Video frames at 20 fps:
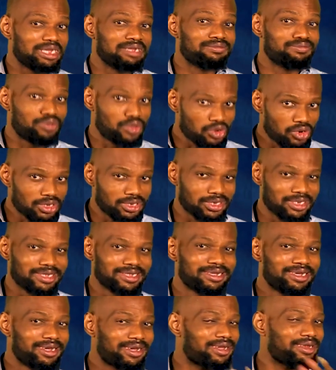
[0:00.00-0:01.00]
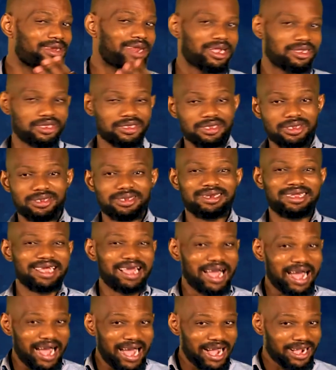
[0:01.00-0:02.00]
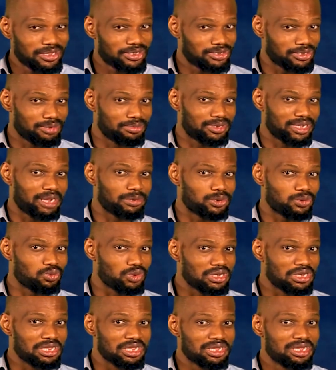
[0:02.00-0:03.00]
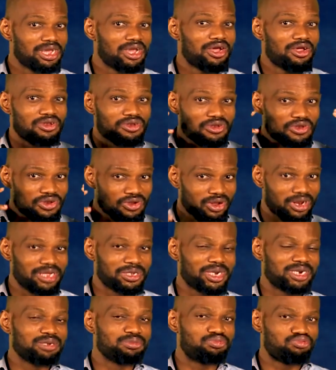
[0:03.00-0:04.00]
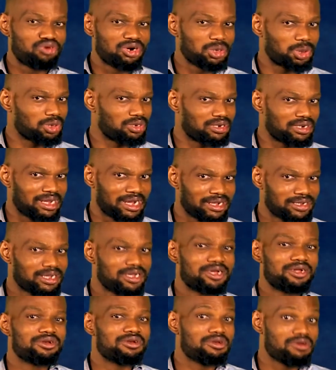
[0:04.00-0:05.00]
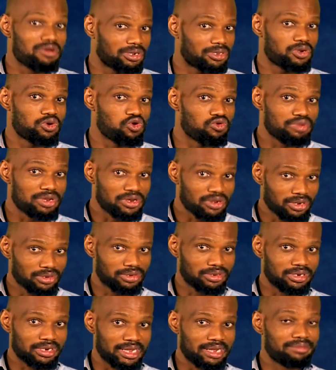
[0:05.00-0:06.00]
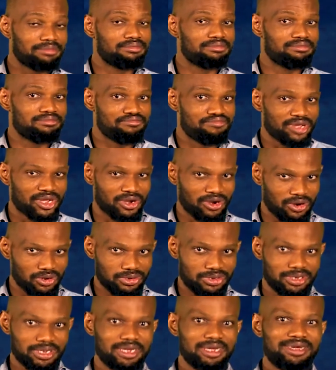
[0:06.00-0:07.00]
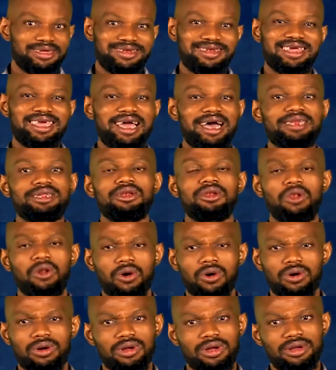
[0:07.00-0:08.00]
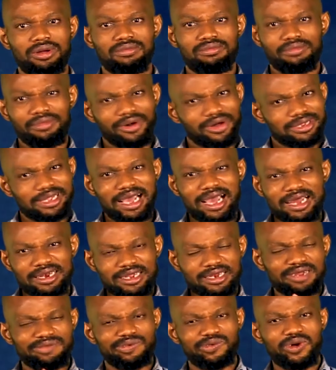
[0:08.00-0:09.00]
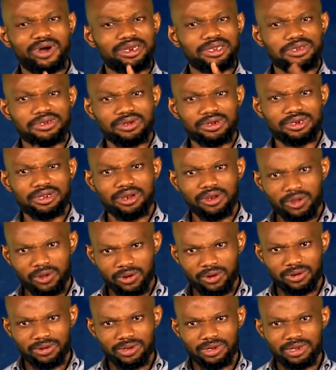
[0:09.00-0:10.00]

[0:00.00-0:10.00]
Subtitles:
impunity. That is, they act sometimes with the knowledge and impression that nothing will be done to them because they are the law. But an individual is not the law,